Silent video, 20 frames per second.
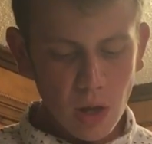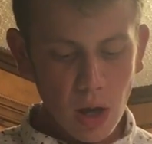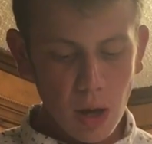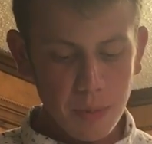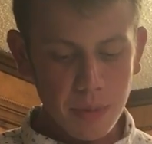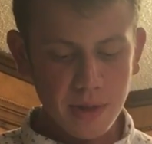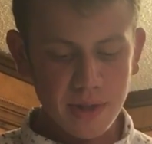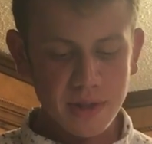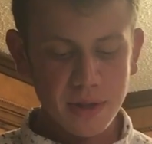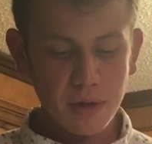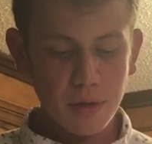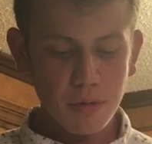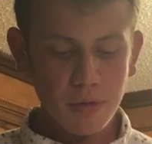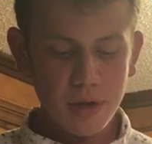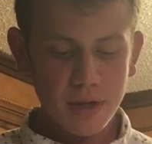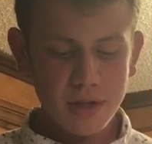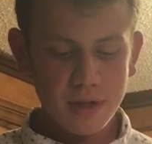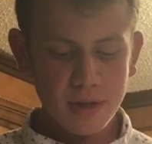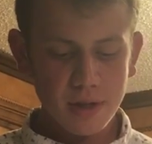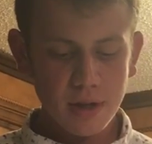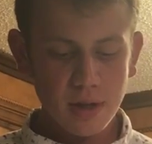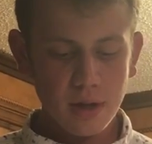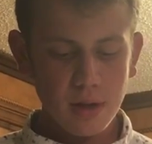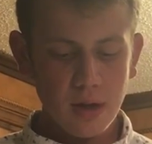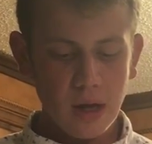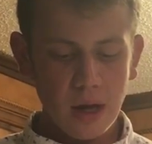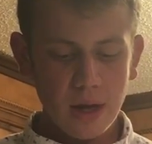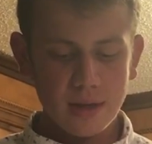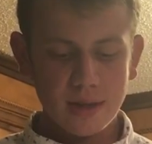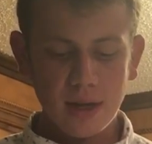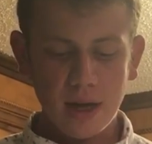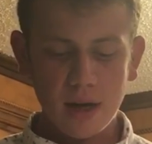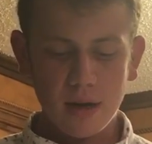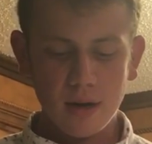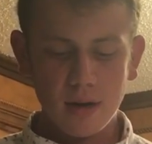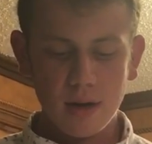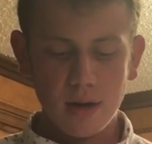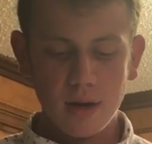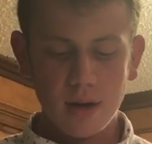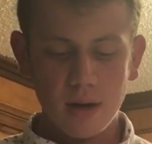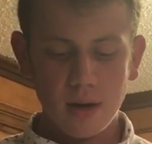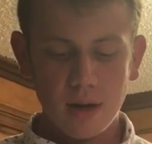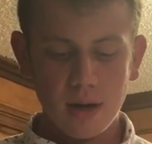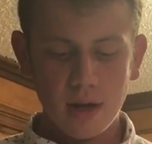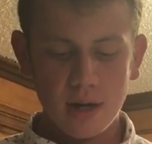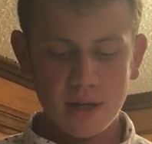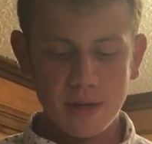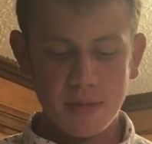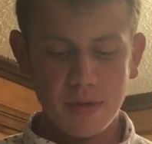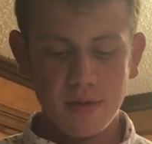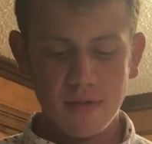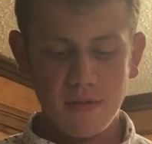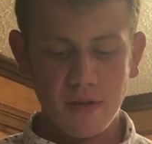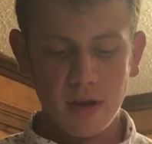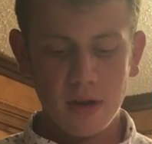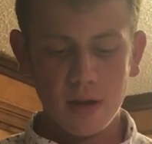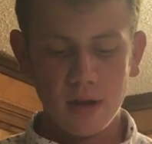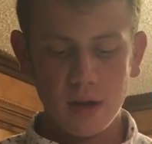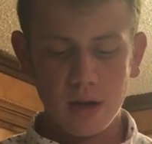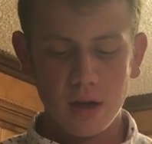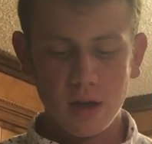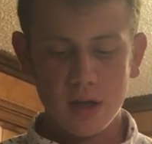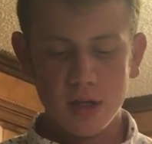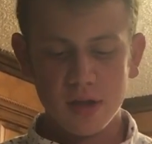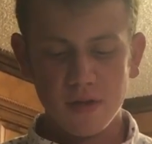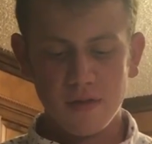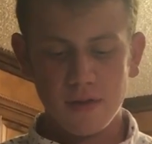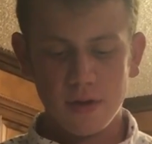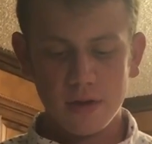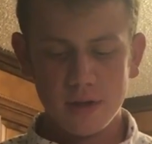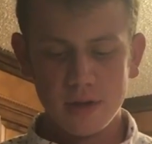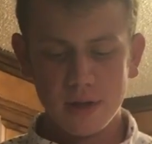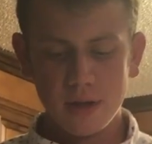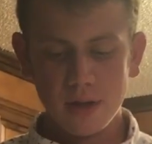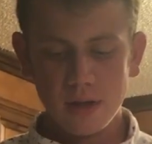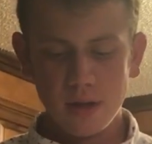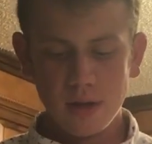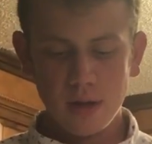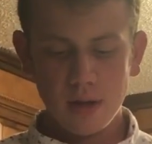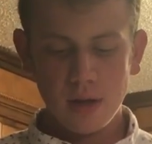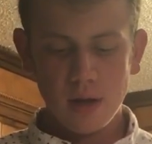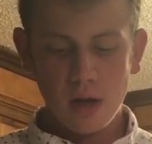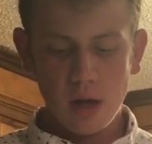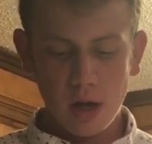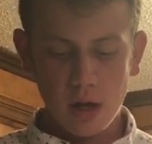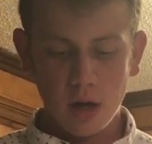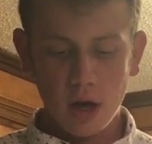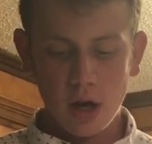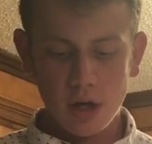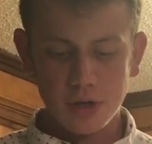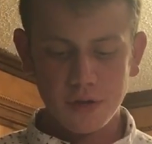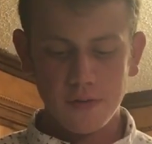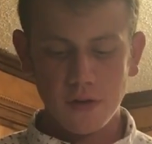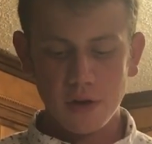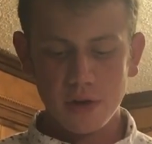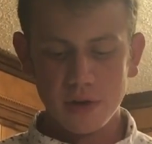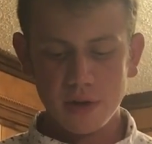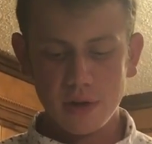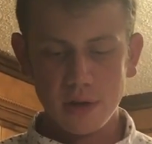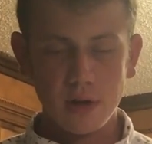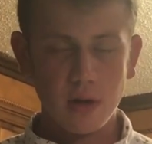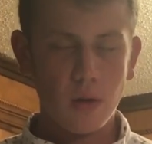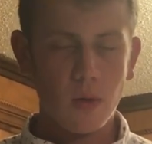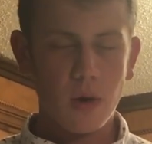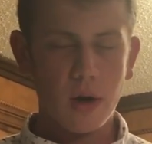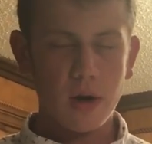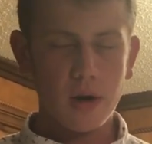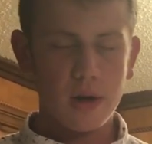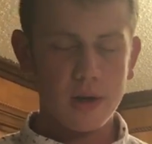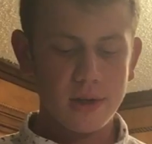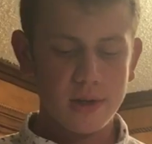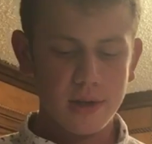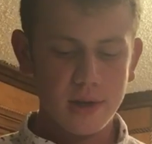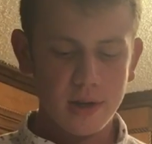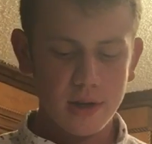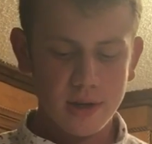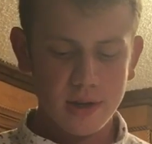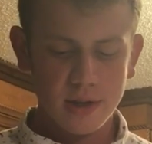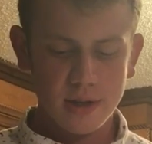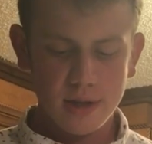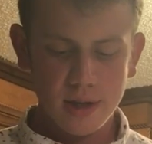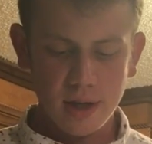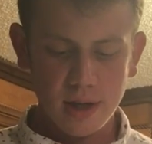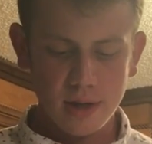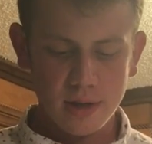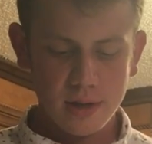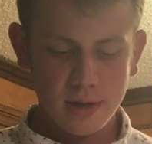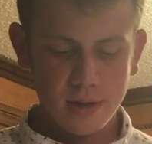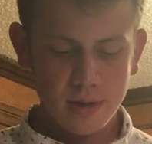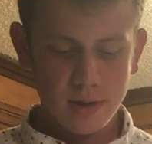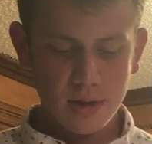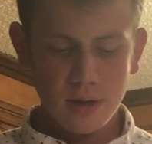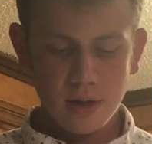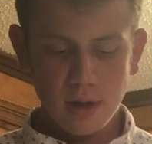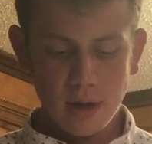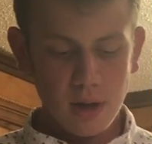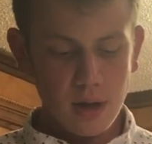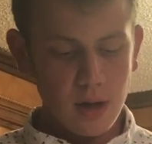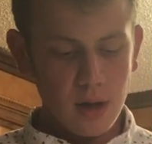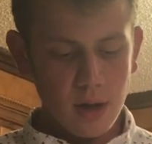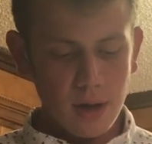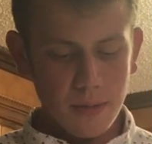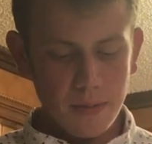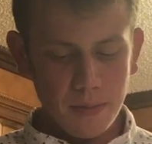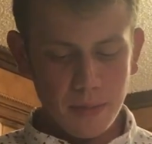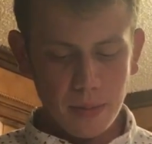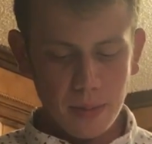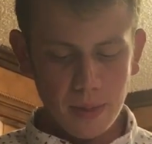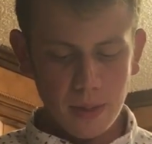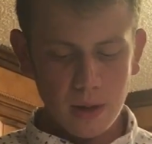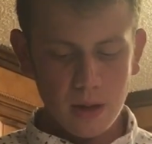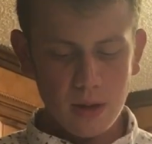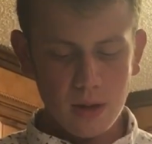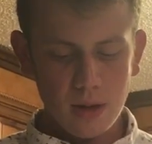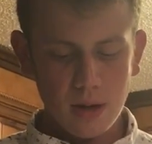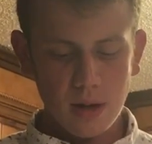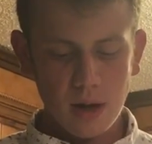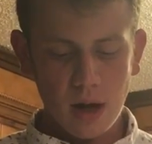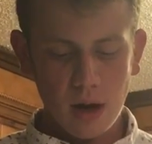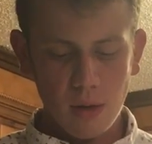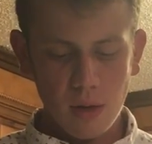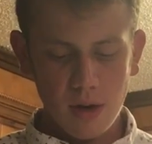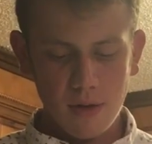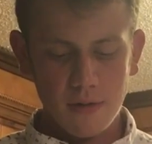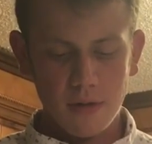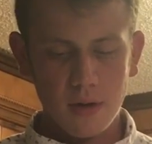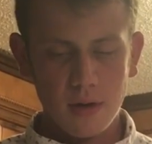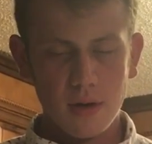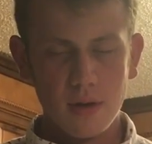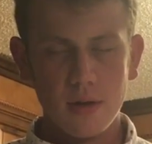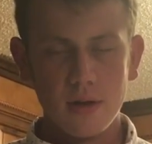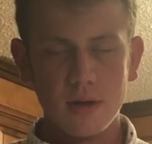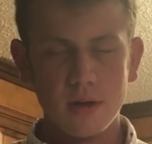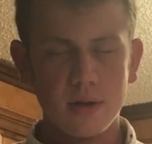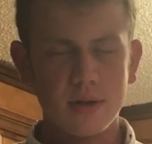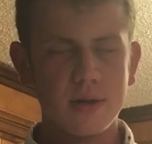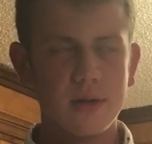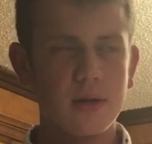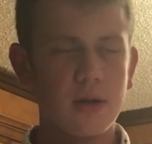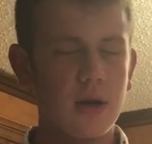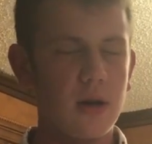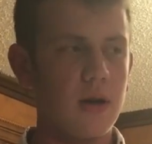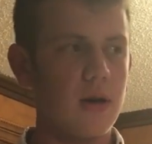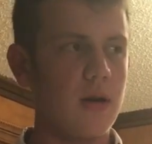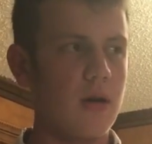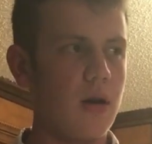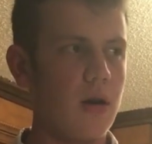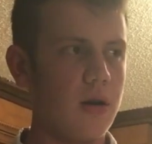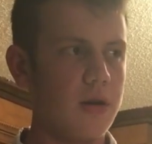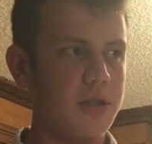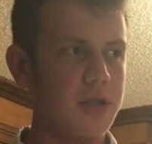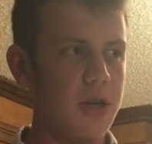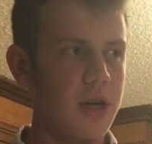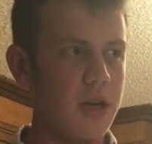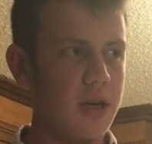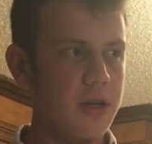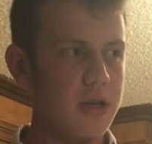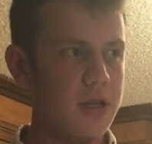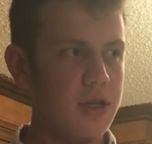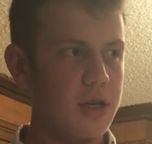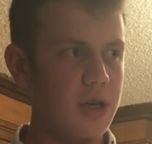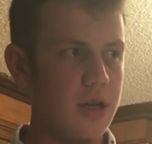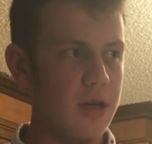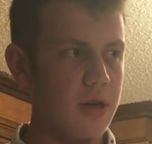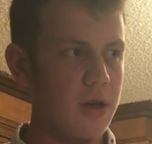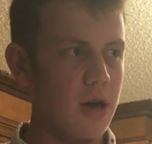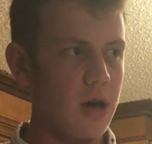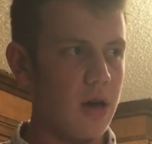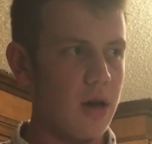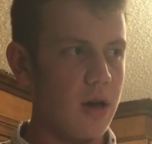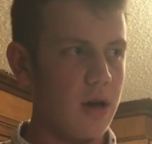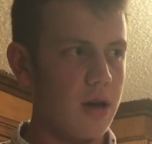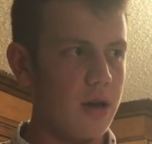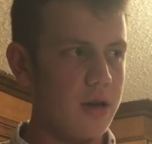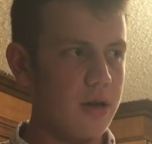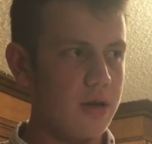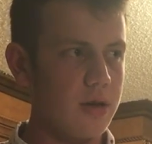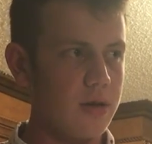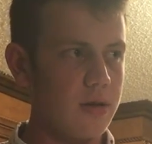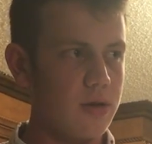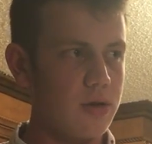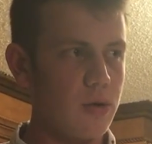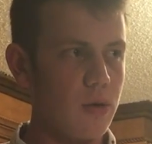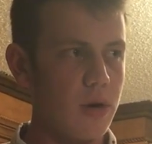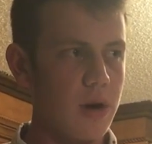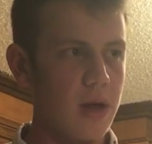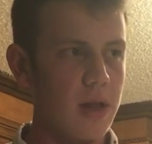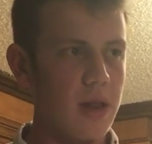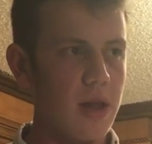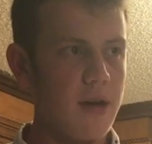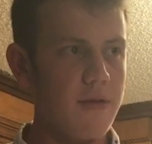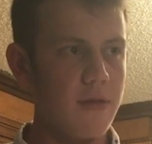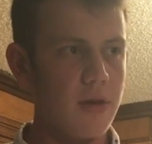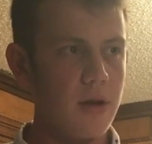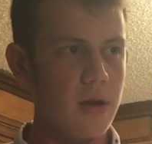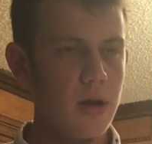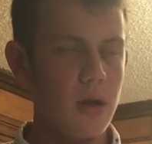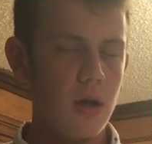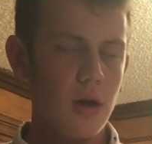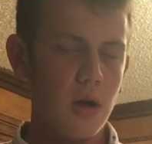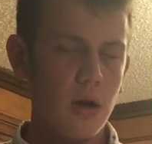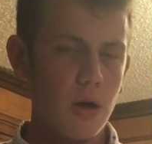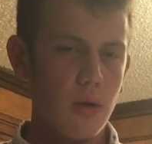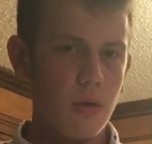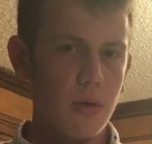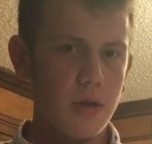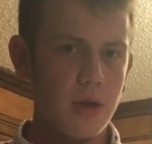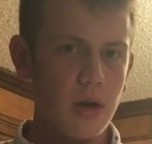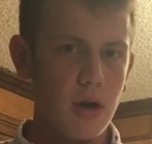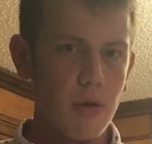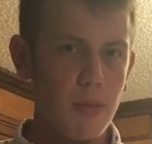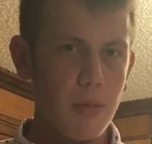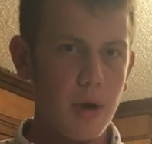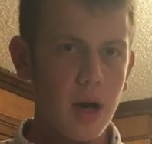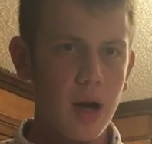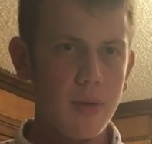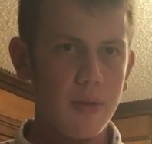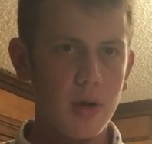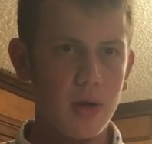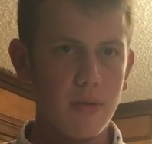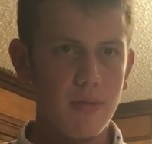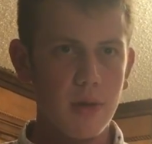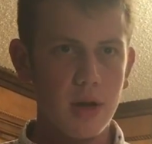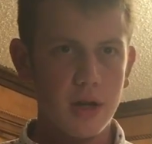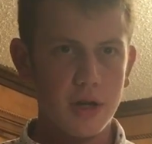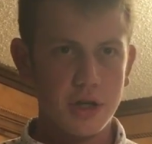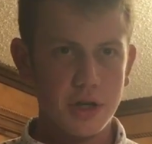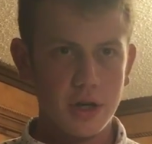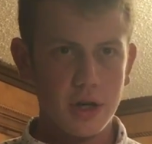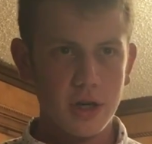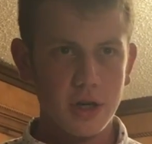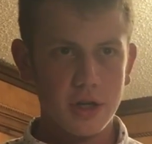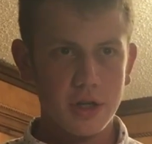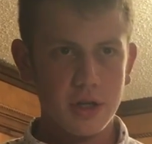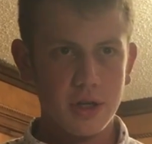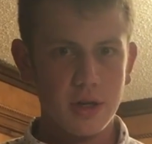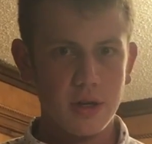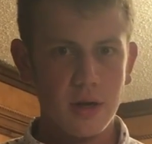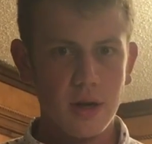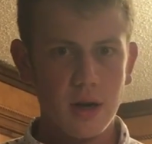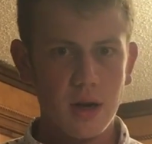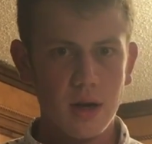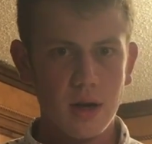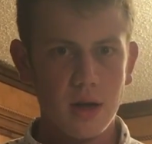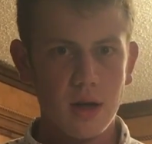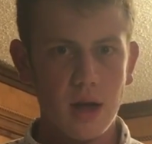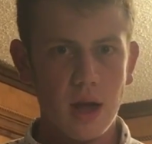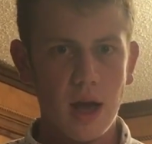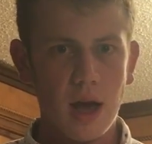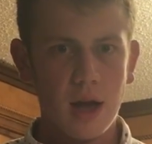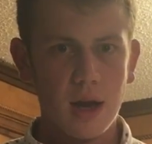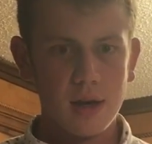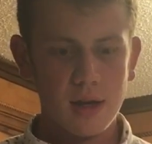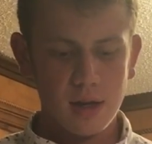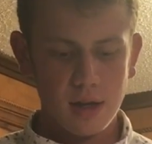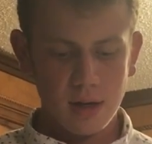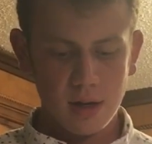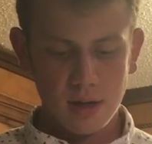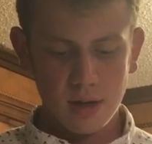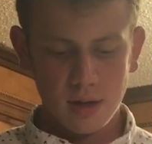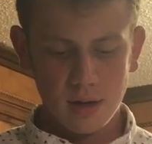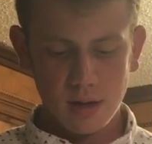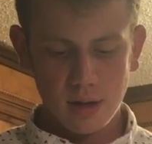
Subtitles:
Up until recently, Title IX has been fairly uncontroversial and quite honestly a success. However, this all changed in 2011 when the Obama administration added